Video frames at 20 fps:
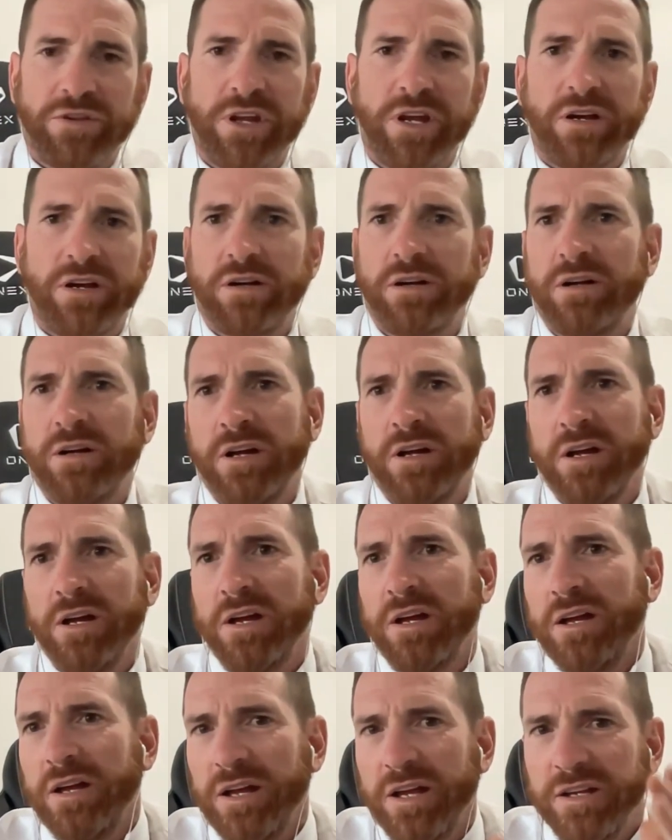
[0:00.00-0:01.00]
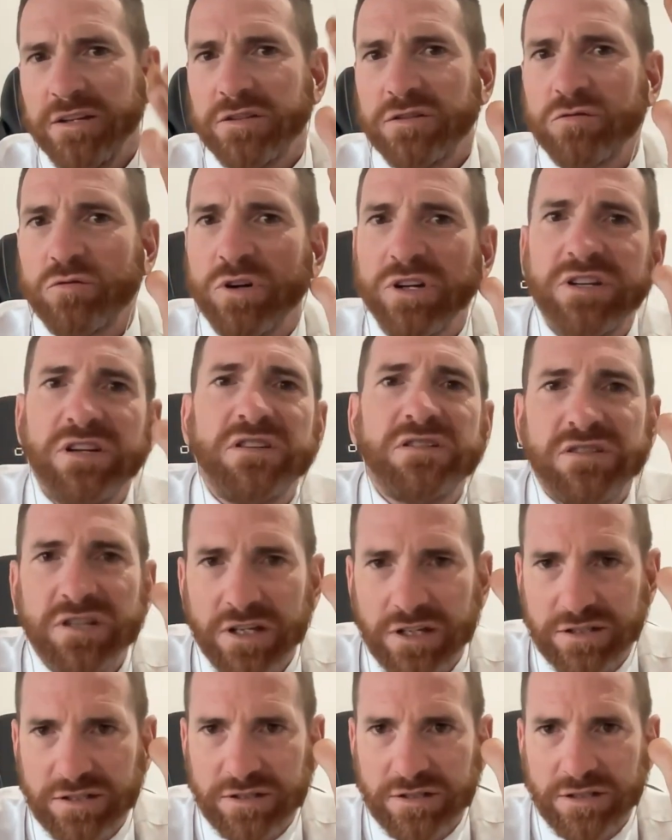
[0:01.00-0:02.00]
Now, he's
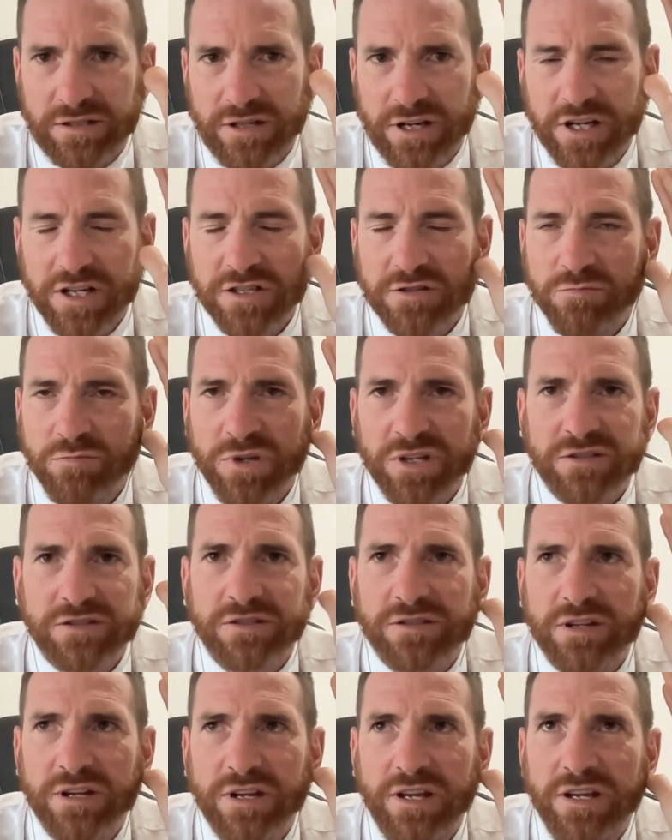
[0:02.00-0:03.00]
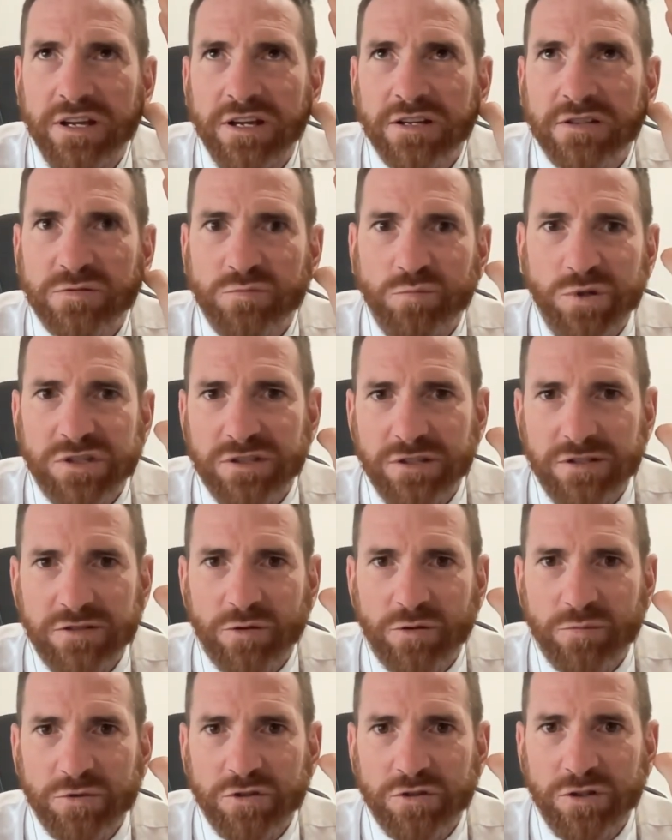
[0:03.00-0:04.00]
26. He's missed. He has missed his
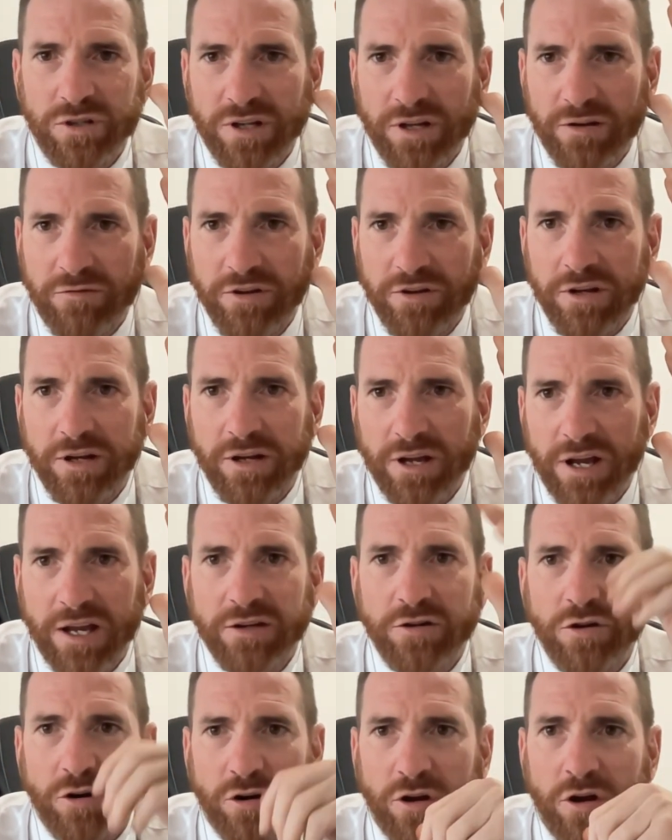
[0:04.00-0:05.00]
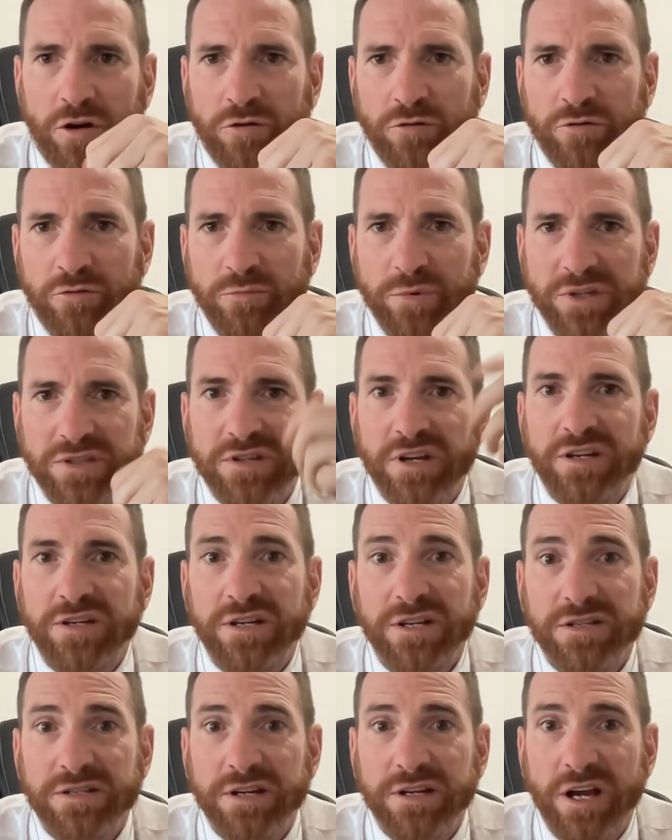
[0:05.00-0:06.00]
opportunity. If he had got hold of me 10
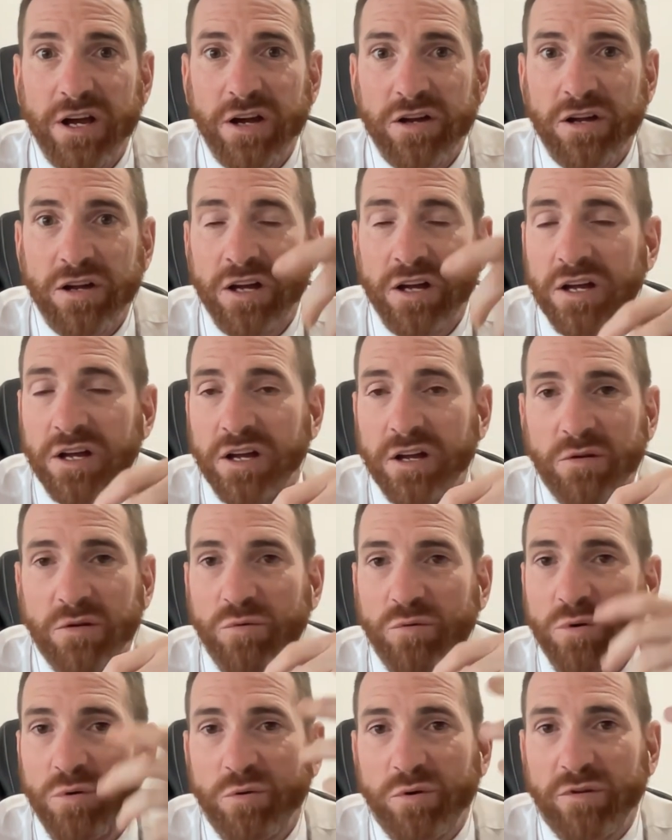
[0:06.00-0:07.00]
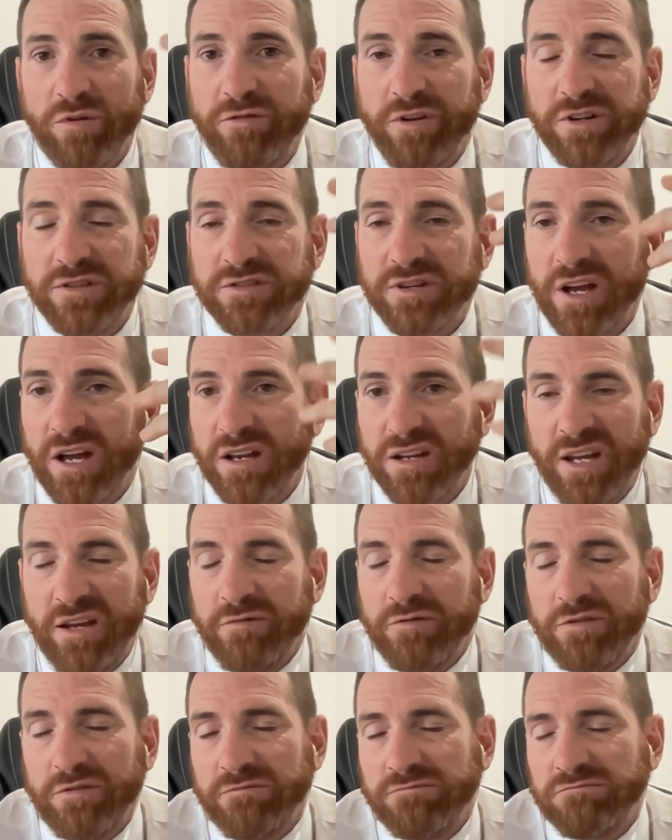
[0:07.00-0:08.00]
years ago, we would have fixed that.
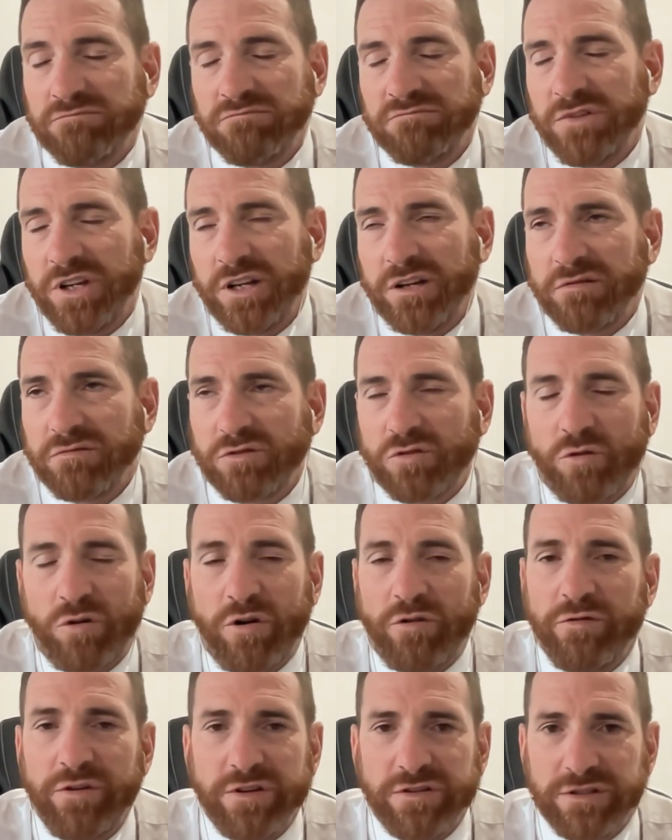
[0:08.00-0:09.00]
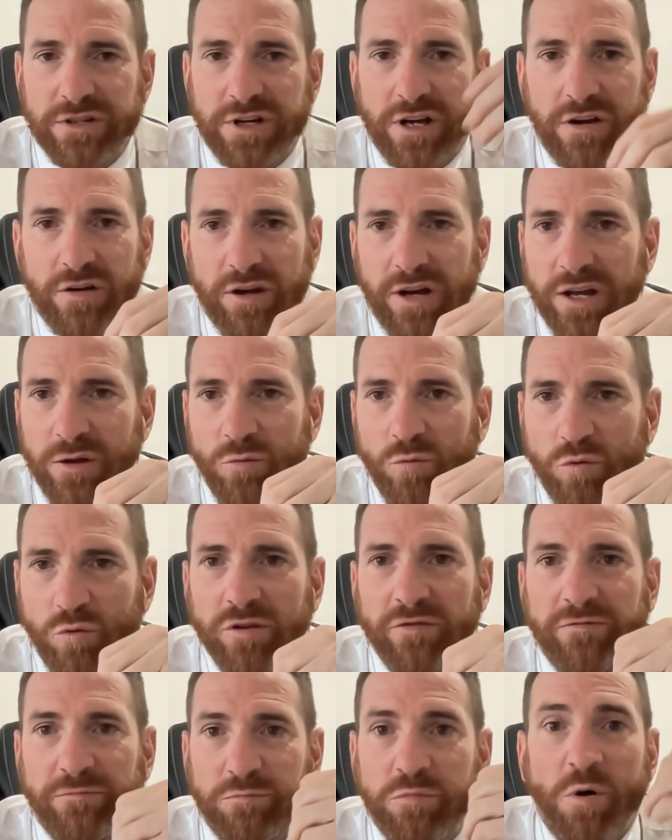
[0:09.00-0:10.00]
Even you know, 12 years ago, and he would
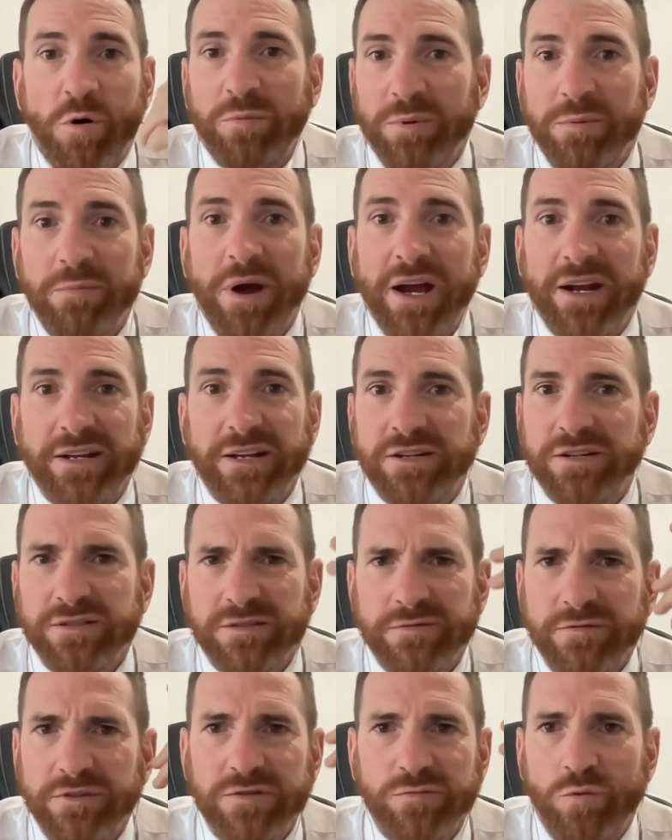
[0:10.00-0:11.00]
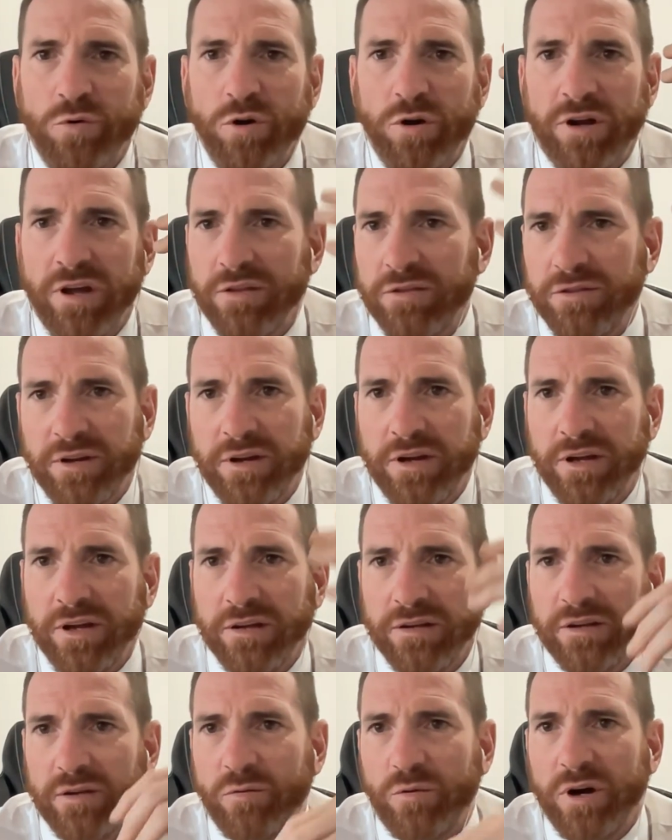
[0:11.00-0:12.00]
have probably made it because of his work ethic and
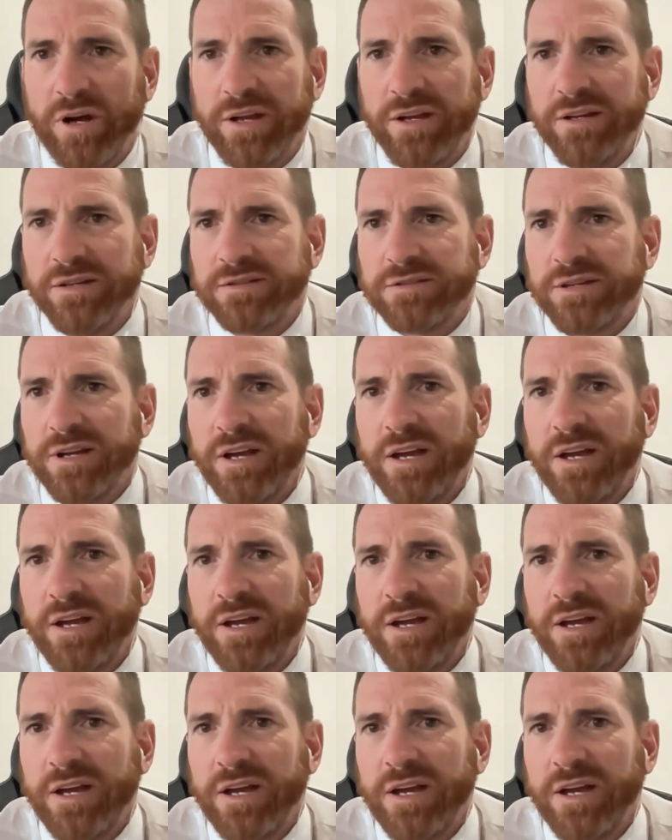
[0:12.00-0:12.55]
the way he is.